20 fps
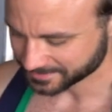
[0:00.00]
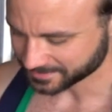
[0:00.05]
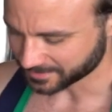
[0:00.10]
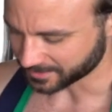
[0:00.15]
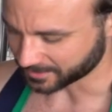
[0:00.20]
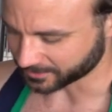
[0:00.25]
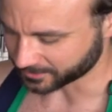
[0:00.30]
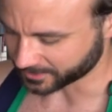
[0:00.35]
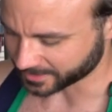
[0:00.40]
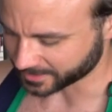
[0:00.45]

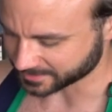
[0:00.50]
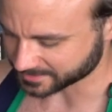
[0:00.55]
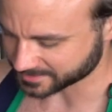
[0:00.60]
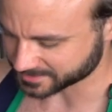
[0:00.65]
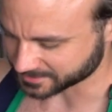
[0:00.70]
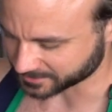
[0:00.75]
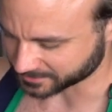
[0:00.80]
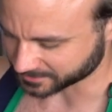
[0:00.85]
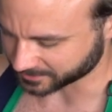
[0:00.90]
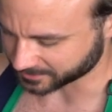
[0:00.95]
All right,
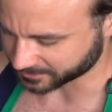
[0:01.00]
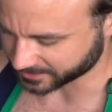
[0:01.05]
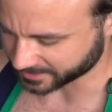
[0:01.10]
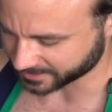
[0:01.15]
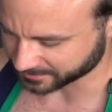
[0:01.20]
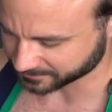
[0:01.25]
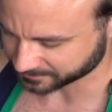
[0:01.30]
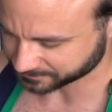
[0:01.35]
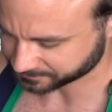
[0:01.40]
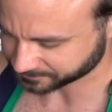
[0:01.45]
so, oh
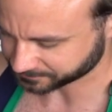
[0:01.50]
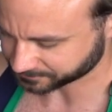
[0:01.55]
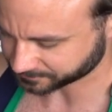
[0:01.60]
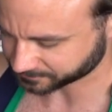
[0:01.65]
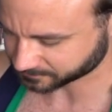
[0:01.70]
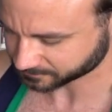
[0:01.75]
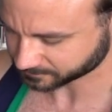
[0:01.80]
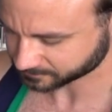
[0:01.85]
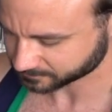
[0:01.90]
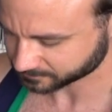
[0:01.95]
yeah,
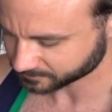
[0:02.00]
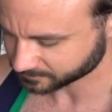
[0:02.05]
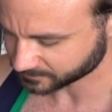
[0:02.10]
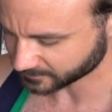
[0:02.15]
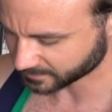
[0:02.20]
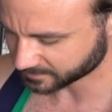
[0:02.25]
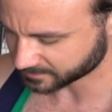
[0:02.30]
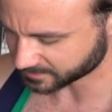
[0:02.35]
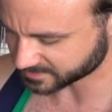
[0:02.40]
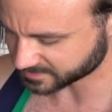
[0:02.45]

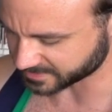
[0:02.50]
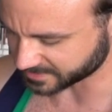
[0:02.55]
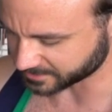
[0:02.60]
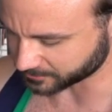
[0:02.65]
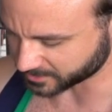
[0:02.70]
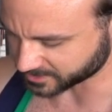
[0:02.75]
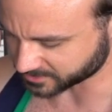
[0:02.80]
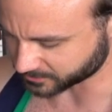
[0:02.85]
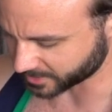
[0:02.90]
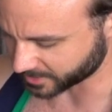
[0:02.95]
this
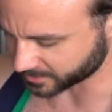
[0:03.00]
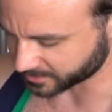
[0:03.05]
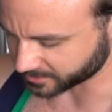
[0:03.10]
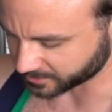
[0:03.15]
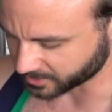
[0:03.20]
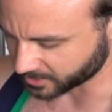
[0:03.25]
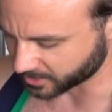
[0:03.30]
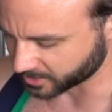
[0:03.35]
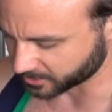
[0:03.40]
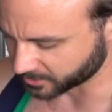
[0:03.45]
quinoa is ready to
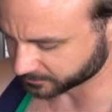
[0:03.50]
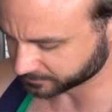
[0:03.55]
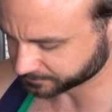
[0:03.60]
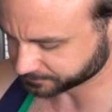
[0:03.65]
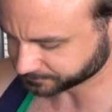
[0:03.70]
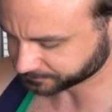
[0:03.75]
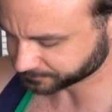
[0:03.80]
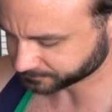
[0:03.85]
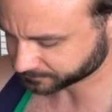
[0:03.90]
go.